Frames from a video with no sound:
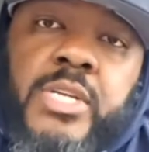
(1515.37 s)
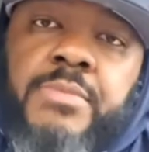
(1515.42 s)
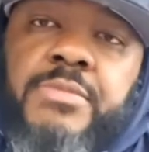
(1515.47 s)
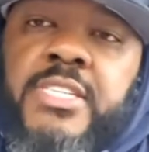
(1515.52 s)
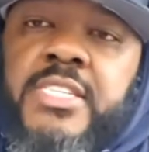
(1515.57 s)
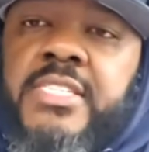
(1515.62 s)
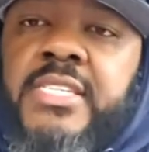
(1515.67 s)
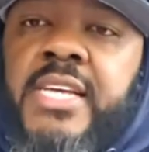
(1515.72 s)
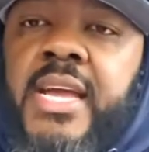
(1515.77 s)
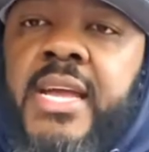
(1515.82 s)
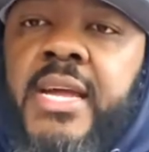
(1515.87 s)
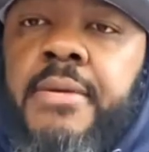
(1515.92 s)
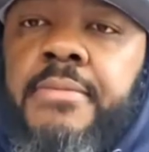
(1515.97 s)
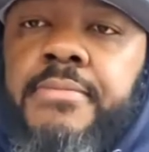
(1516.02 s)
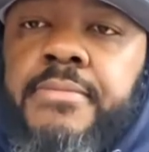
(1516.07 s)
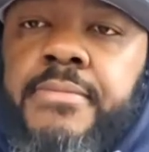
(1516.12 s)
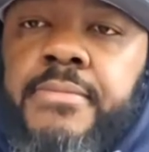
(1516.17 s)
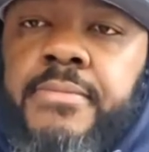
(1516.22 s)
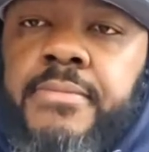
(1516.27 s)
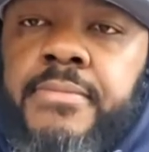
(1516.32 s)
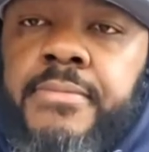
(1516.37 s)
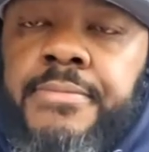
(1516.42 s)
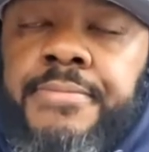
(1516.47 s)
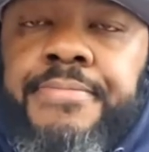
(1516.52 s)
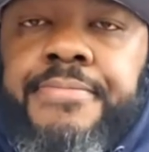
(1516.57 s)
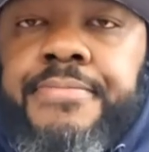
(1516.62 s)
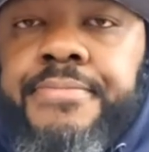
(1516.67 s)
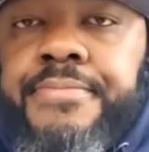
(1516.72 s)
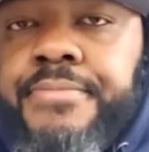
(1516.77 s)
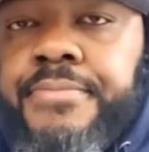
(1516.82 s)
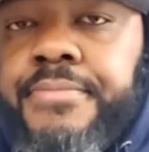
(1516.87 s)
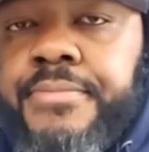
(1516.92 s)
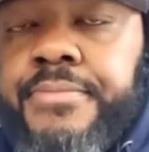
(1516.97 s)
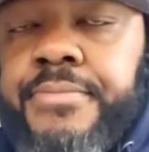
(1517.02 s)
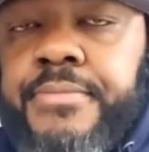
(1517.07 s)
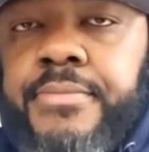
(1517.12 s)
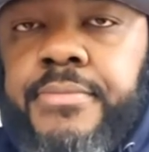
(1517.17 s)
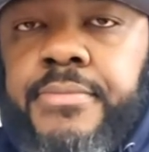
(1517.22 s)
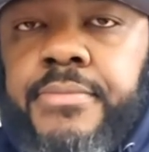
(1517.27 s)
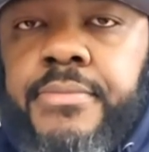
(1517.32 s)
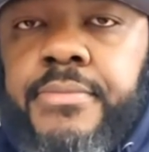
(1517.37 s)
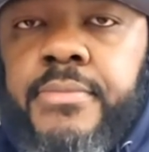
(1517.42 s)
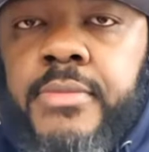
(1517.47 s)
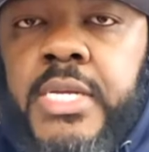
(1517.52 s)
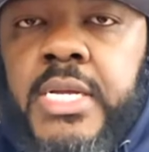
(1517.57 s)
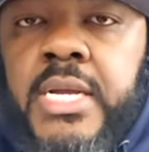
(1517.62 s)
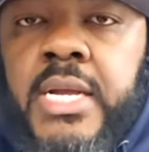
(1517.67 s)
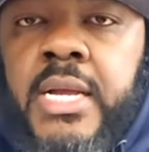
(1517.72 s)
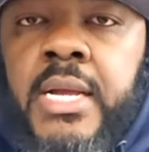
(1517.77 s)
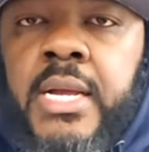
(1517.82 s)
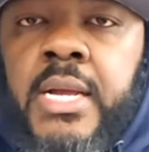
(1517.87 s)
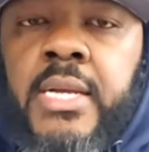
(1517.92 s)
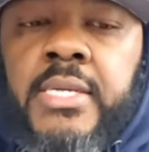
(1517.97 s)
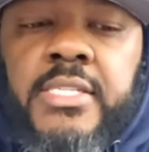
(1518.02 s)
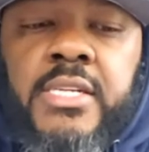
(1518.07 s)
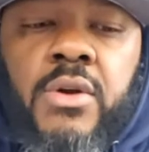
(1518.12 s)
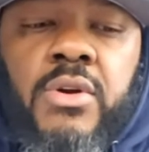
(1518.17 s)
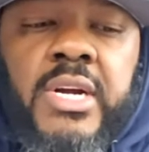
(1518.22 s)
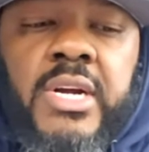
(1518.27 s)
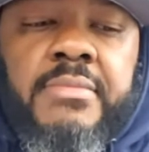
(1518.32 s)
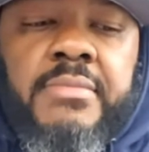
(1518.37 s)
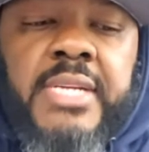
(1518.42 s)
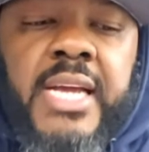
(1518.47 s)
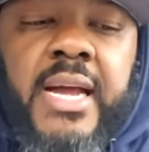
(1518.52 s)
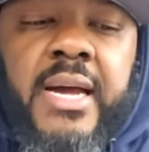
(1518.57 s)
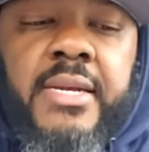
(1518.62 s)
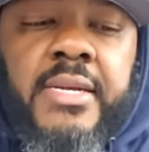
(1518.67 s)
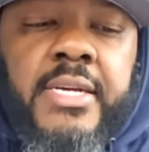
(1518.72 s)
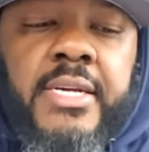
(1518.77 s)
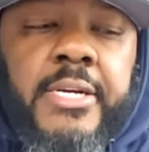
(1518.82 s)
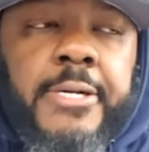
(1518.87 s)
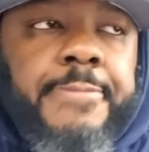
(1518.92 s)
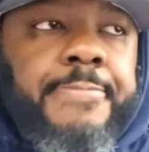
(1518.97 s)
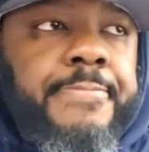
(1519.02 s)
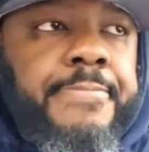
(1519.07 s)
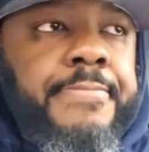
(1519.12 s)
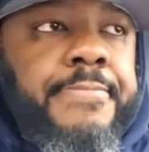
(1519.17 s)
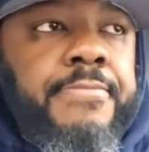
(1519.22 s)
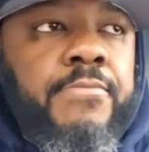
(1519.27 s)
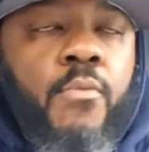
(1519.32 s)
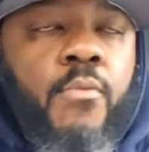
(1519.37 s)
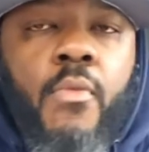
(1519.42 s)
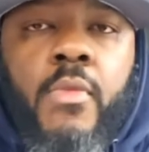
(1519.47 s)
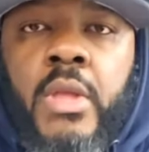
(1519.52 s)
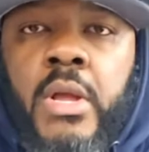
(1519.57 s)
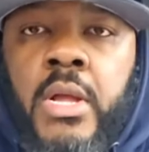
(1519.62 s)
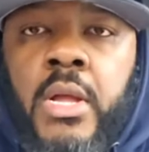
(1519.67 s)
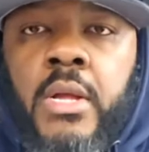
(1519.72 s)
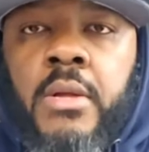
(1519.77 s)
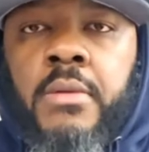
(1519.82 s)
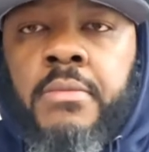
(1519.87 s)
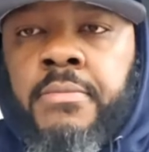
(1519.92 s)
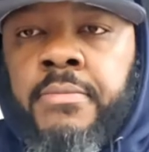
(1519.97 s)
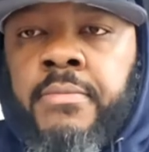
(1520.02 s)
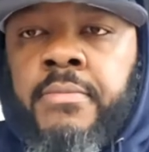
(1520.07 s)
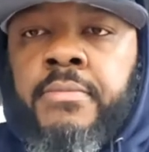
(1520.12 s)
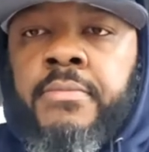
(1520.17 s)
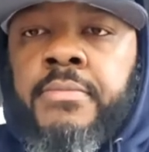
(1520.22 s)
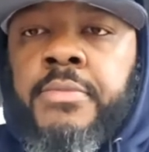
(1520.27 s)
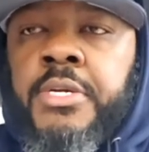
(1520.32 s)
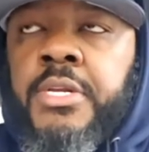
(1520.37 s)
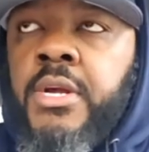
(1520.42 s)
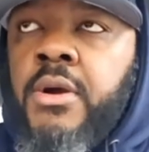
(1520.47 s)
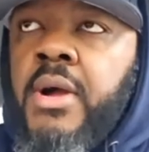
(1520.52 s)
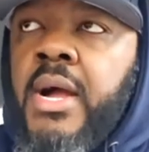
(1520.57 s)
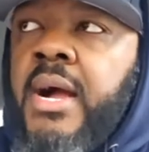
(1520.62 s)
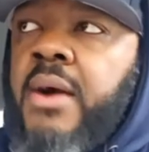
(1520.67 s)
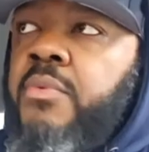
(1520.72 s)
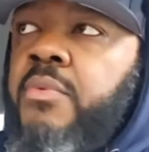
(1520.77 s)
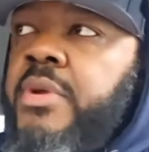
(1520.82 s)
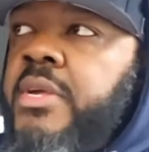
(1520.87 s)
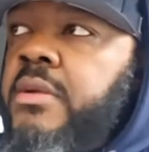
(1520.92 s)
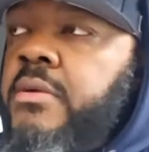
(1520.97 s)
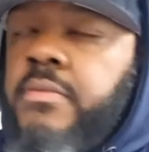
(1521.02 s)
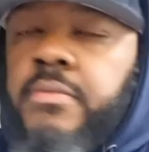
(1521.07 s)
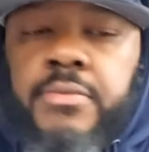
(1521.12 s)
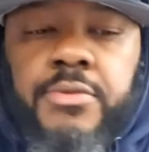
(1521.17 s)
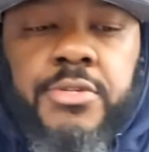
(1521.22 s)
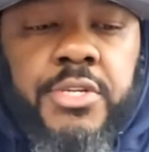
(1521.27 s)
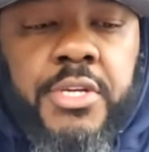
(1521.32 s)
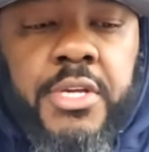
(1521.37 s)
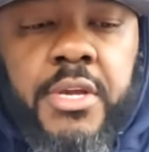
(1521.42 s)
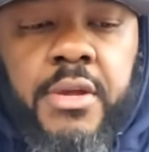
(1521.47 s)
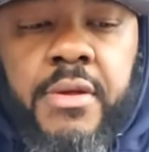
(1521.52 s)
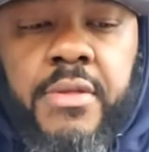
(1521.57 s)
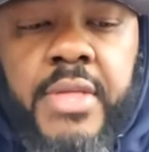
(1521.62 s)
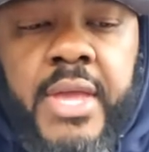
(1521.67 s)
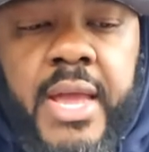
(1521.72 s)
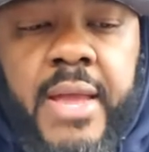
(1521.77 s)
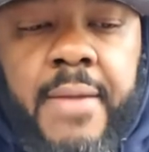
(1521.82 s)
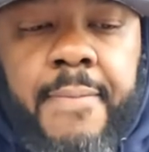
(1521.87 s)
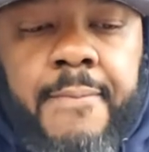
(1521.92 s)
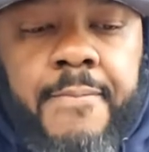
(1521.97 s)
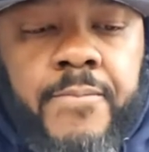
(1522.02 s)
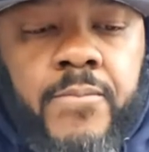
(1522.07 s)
Just say. It's gonna come down to you know how we secure that.